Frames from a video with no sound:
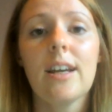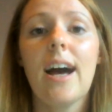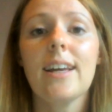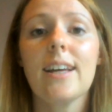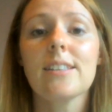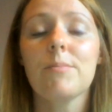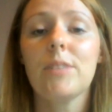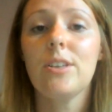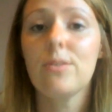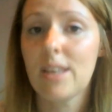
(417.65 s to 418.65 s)
I ask them to
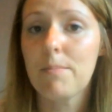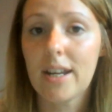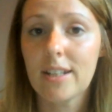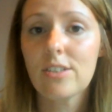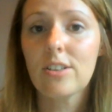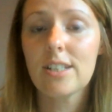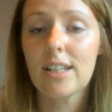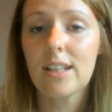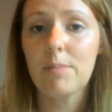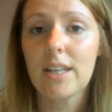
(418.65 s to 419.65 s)
use their manners on a
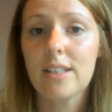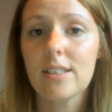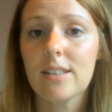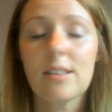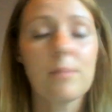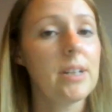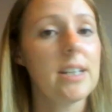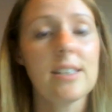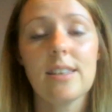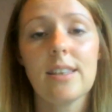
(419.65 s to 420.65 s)
daily basis.
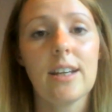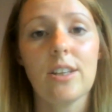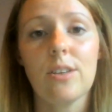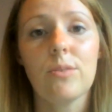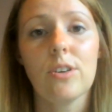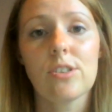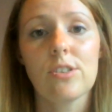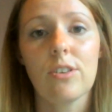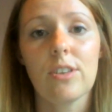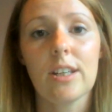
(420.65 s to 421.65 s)
Please and thank you cost
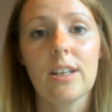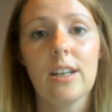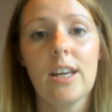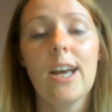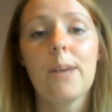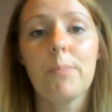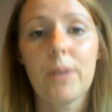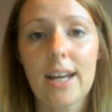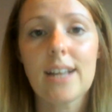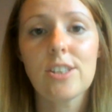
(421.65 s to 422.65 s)
nothing, but
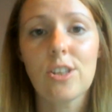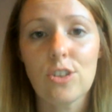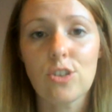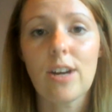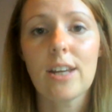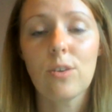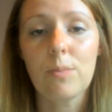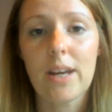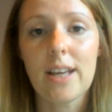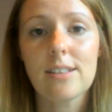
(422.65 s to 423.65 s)
I ask you to try your
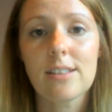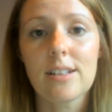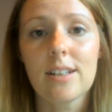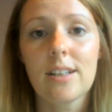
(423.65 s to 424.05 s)
best.